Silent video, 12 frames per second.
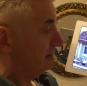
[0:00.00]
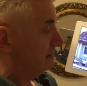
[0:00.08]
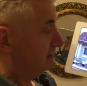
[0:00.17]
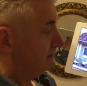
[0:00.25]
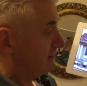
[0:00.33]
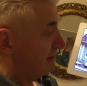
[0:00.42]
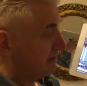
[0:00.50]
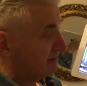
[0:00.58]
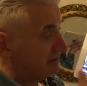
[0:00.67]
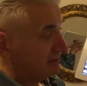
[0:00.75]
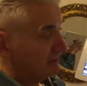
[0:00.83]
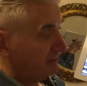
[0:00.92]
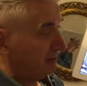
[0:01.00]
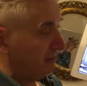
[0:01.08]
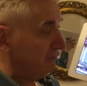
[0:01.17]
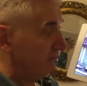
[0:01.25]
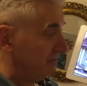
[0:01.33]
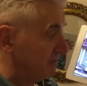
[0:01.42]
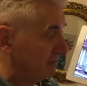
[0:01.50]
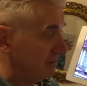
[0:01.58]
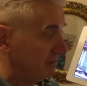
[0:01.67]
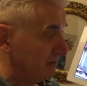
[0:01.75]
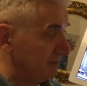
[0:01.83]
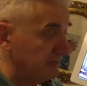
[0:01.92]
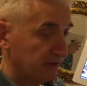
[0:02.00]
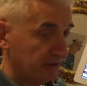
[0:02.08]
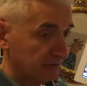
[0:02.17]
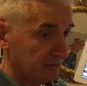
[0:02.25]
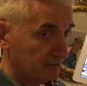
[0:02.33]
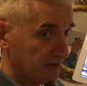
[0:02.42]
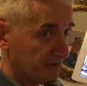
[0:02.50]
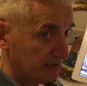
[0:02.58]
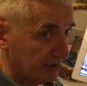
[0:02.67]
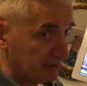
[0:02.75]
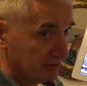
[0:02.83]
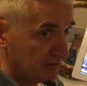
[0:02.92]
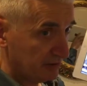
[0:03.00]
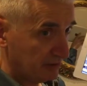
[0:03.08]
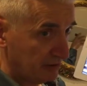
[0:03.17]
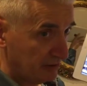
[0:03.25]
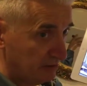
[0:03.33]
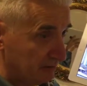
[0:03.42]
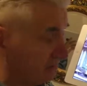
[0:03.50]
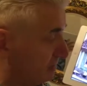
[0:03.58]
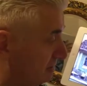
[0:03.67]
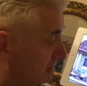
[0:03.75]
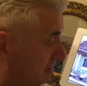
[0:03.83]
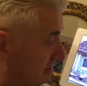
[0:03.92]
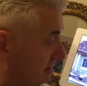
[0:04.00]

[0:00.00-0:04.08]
The prices hover, depending on the size of the house,